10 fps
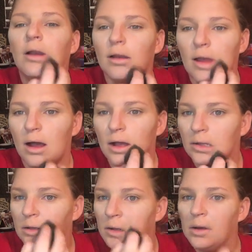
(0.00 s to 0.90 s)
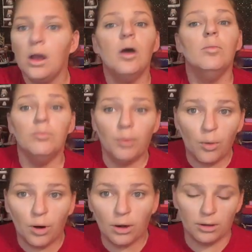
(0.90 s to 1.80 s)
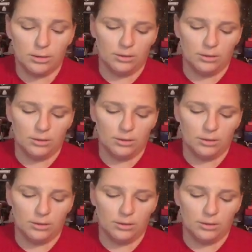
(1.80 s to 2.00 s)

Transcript: lot more